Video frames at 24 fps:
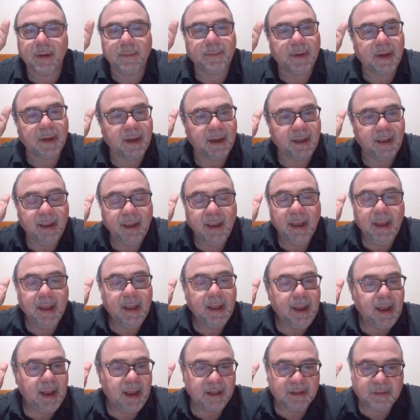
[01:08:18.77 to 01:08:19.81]
But
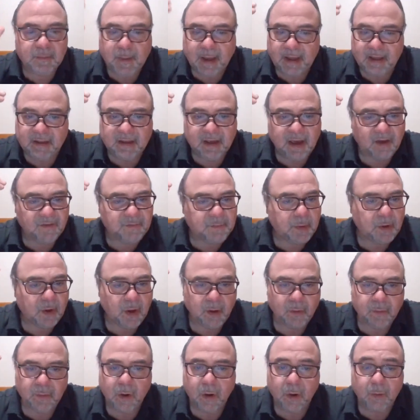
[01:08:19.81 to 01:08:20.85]
it's myself,
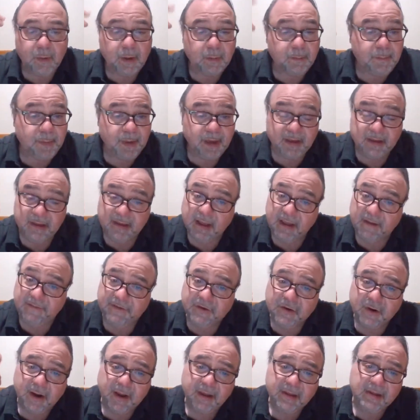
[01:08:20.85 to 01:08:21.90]
Paul Roma, Big Steve
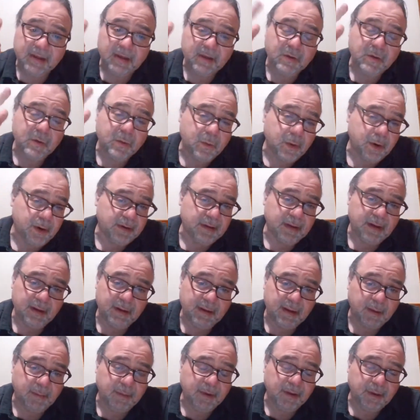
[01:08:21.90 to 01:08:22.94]
Tracy, who worked in the
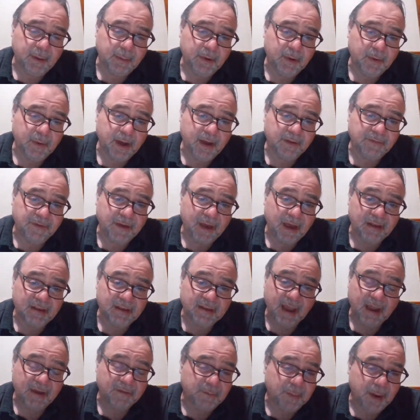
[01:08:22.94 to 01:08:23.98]
WWF as
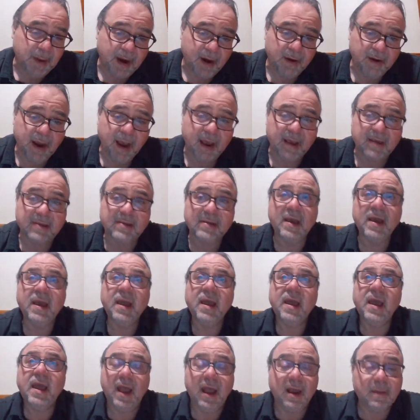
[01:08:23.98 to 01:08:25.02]
Dave Paradise,
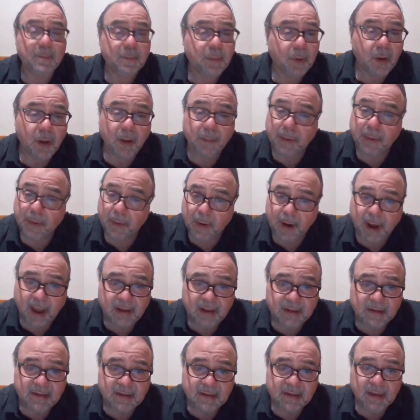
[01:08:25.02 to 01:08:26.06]
and Paul
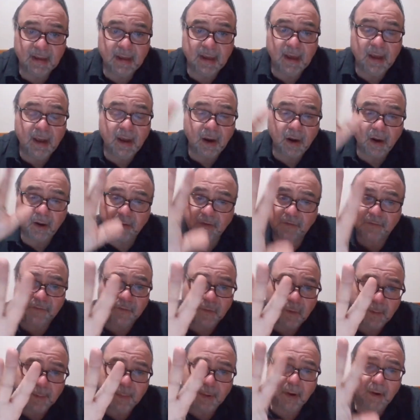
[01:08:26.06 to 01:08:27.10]
Perez are the
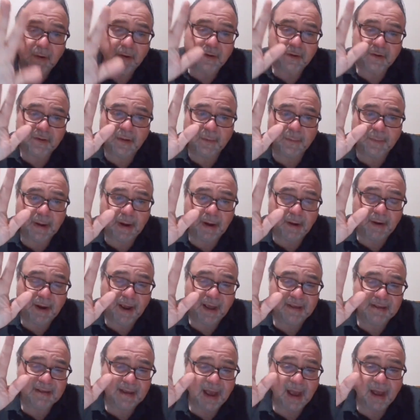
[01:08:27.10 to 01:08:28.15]
four partners at
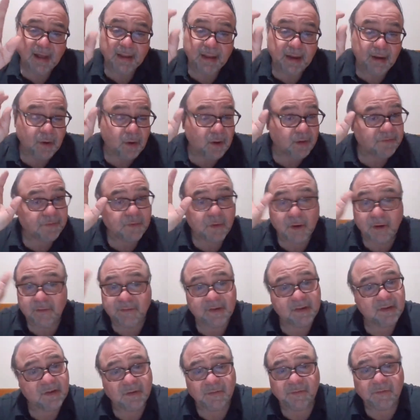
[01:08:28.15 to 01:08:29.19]
Paradise Alley, and all four of
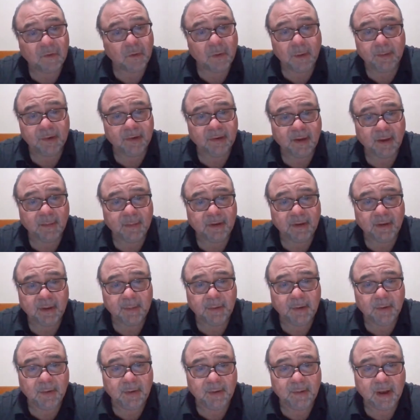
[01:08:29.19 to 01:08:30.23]
us are former
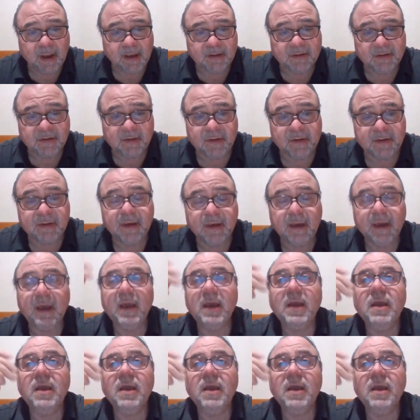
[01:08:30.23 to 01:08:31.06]
WWE wrestlers.